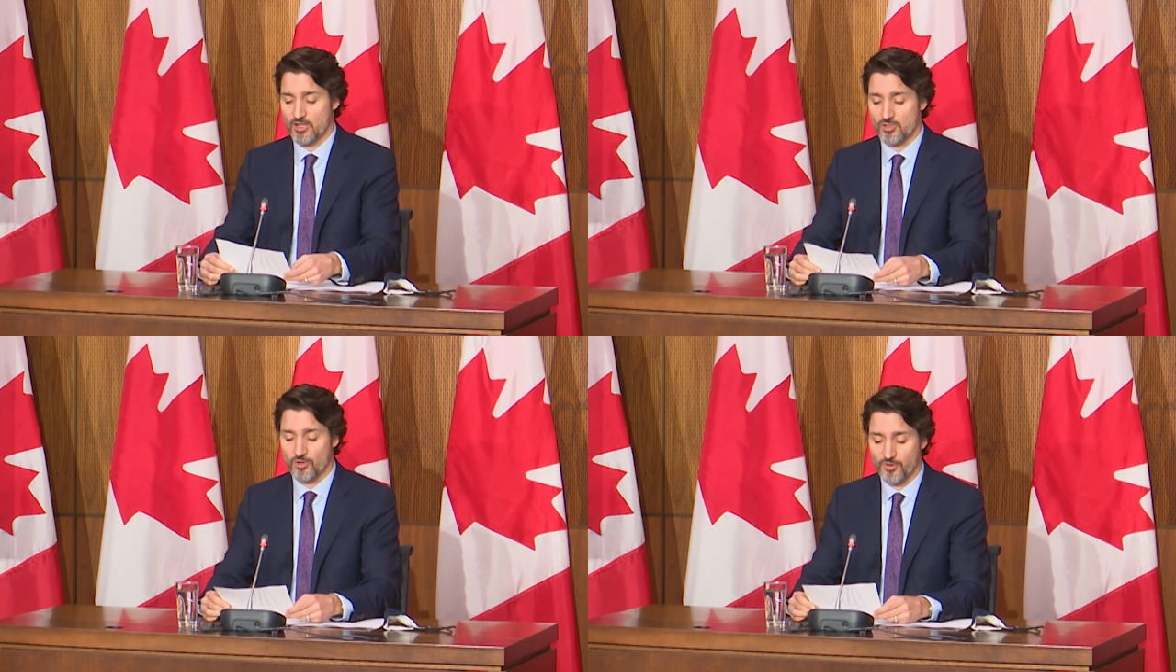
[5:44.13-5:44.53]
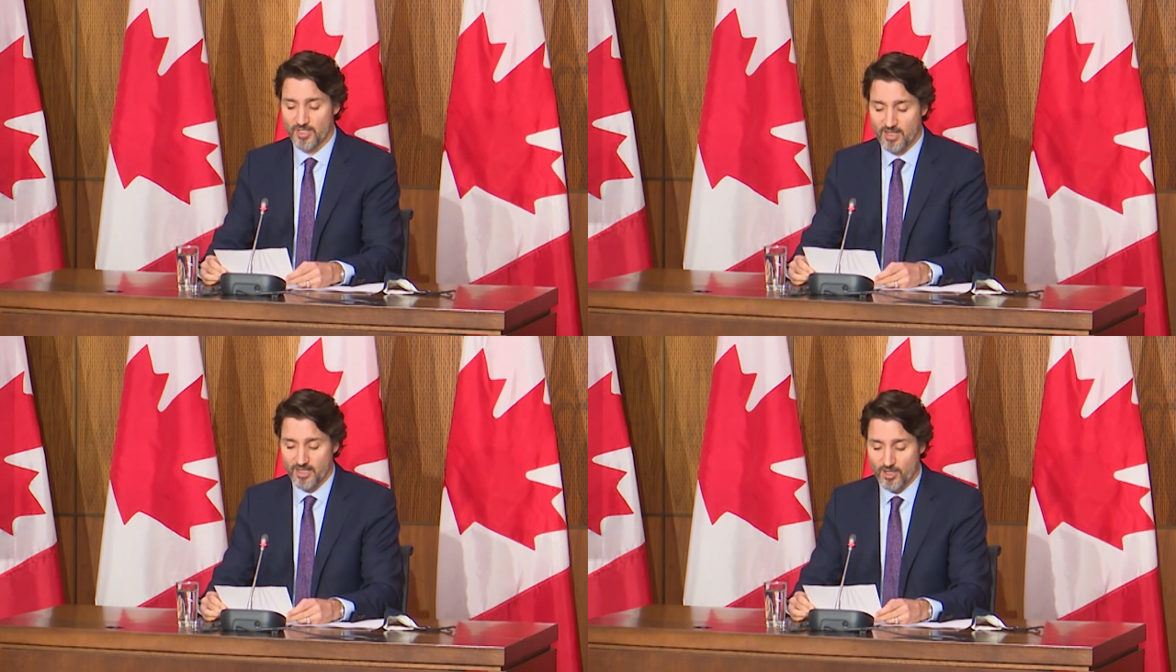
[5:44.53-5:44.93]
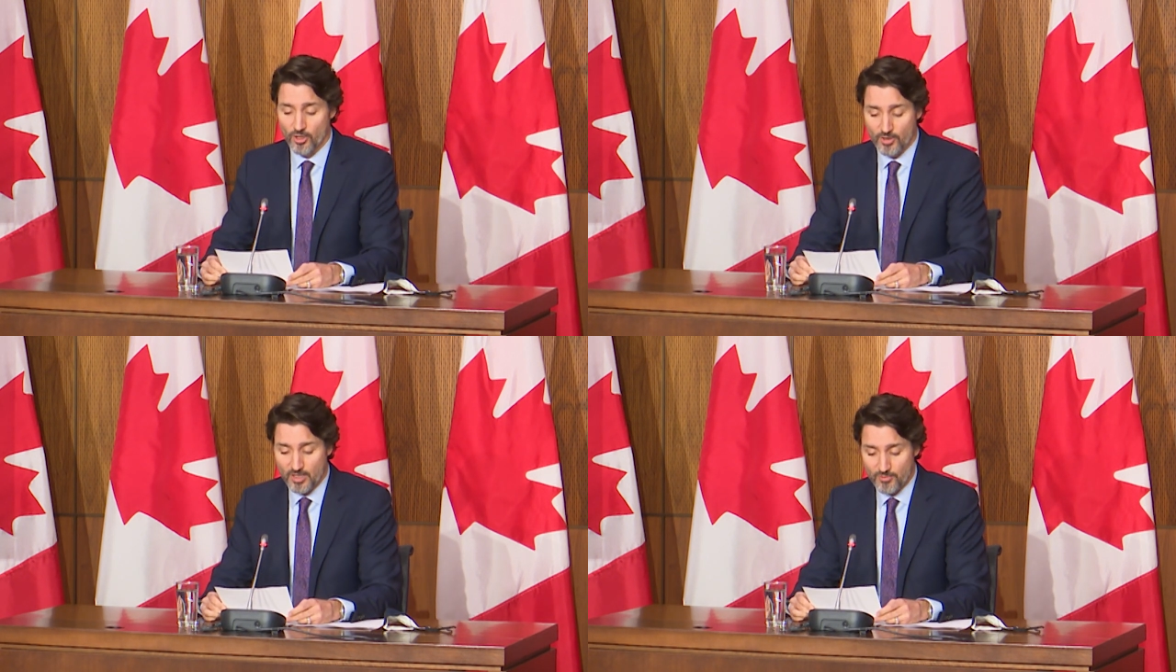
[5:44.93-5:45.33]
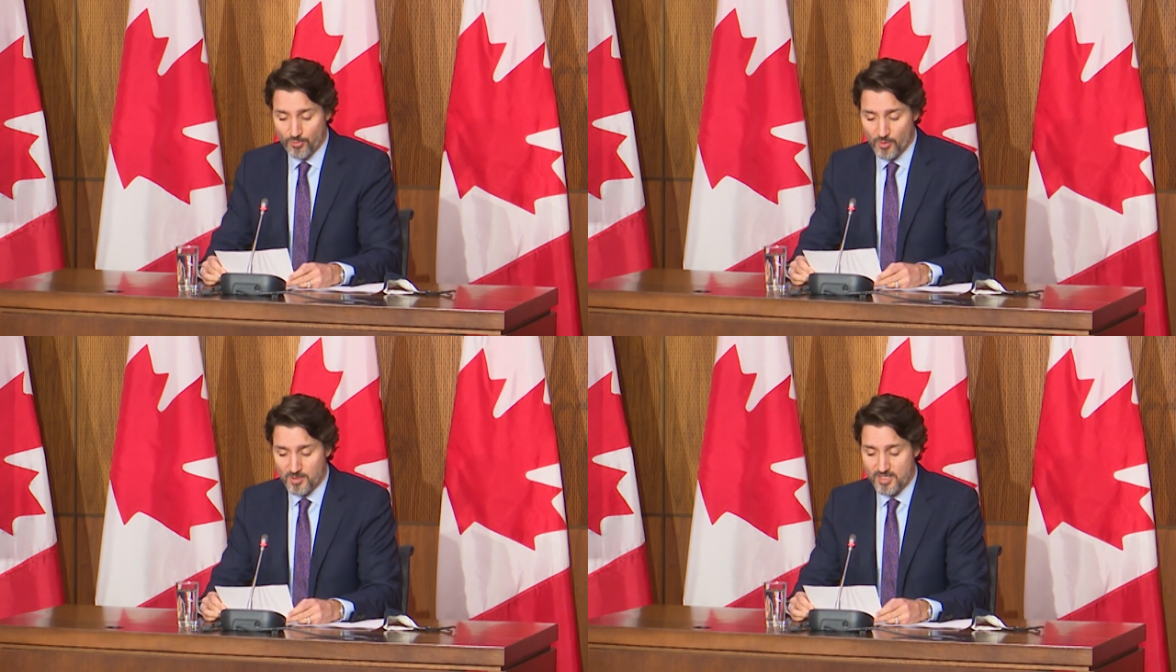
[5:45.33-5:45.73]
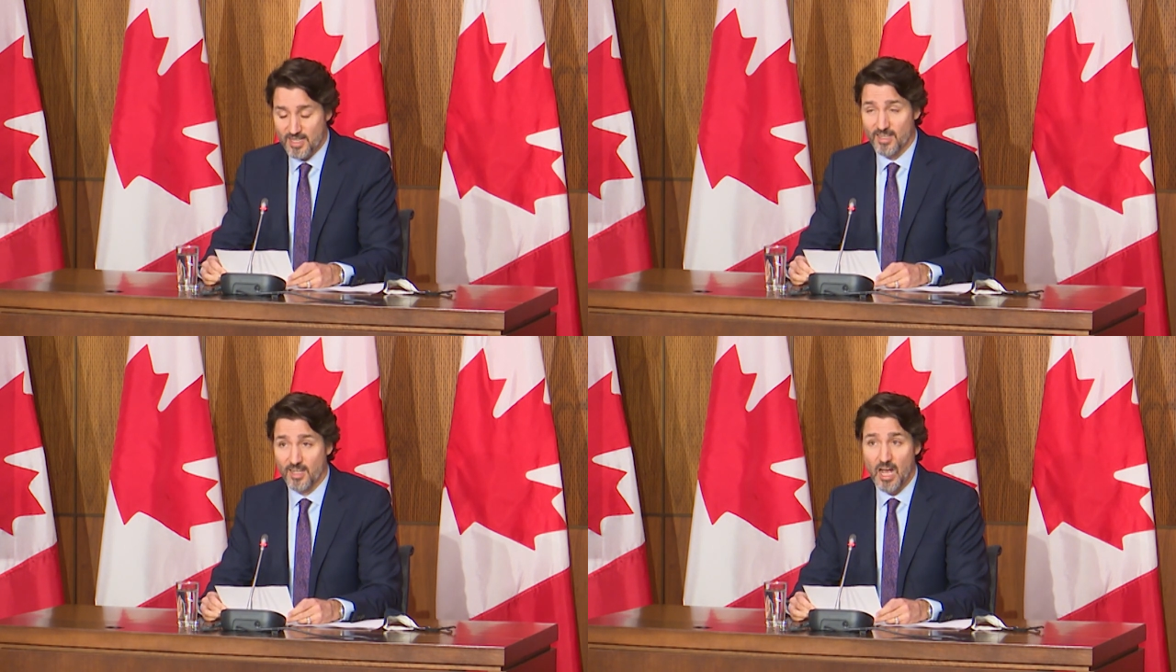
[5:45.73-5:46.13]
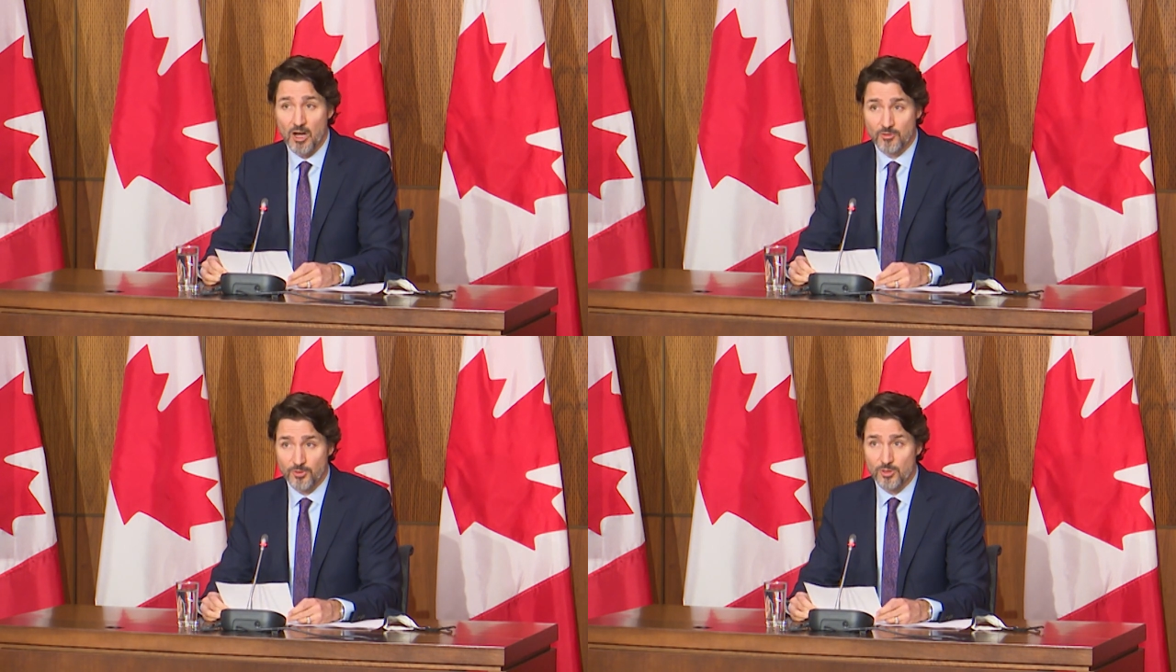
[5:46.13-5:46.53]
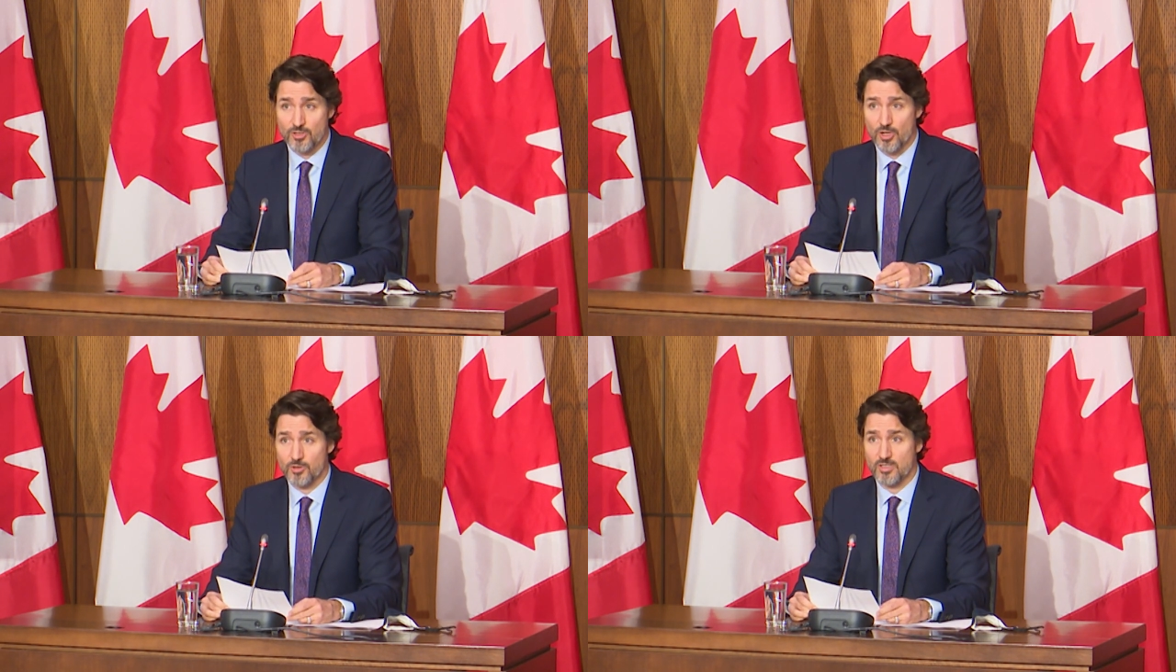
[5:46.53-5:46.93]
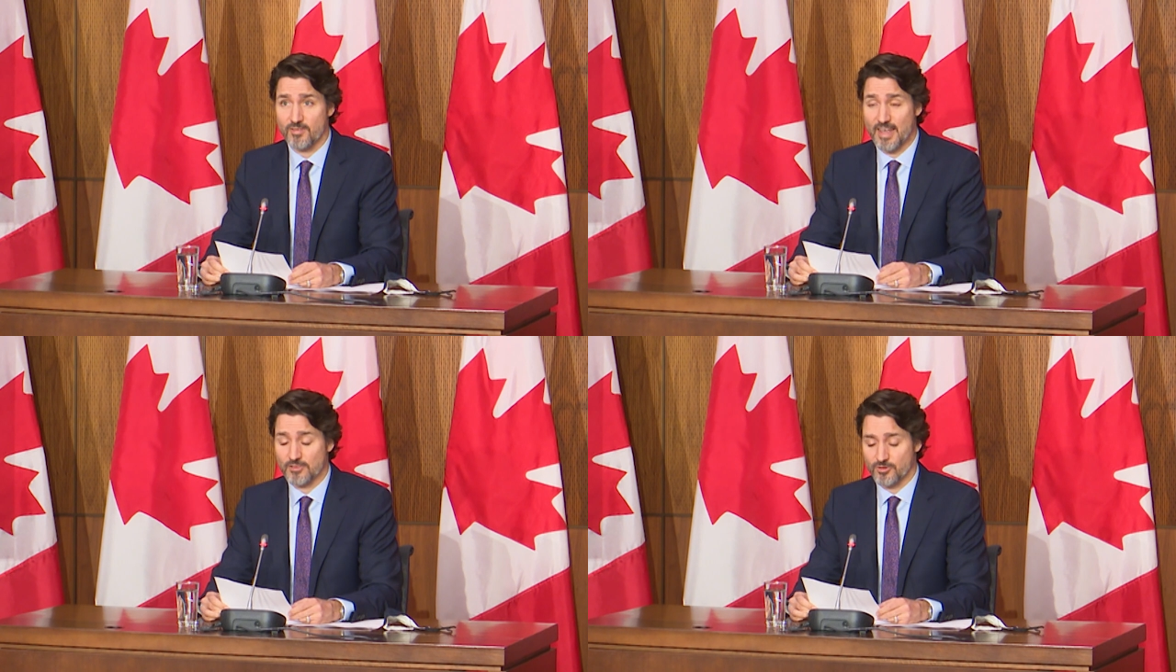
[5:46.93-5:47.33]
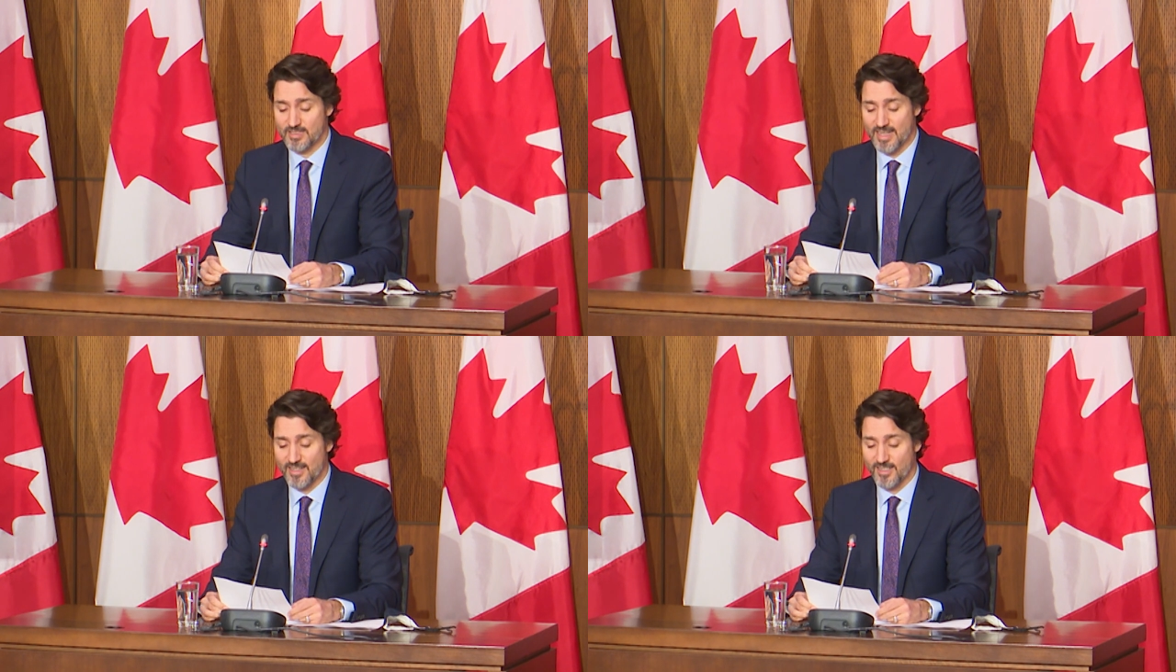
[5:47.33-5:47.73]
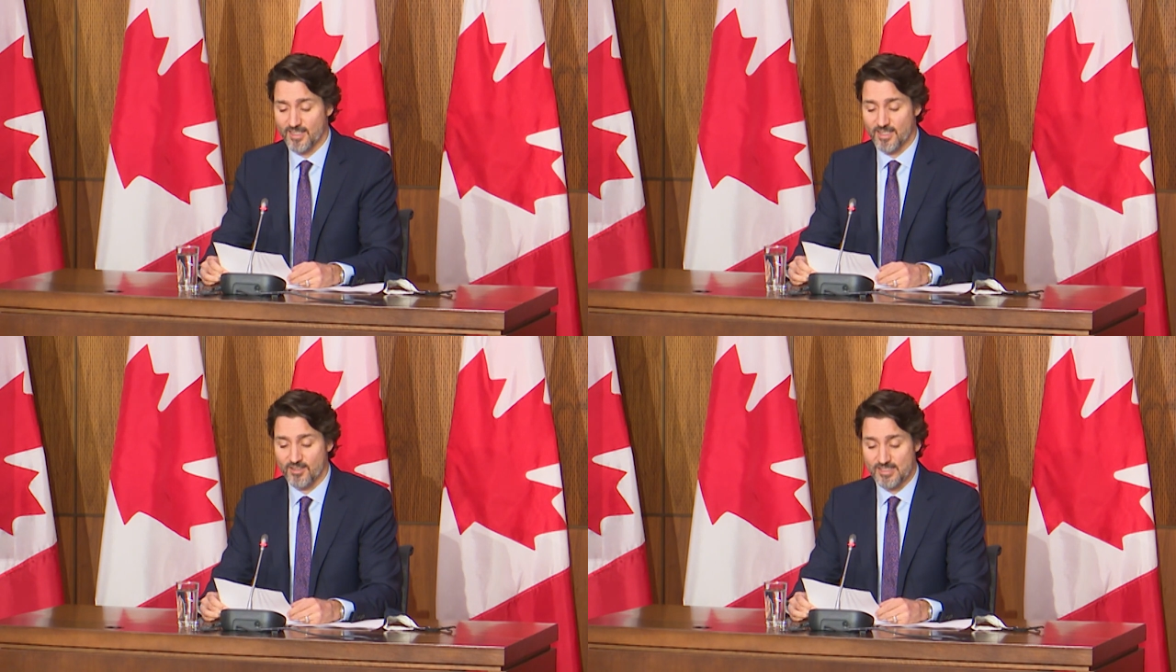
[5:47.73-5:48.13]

Sophie and I are looking forward to getting our first dose of AstraZeneca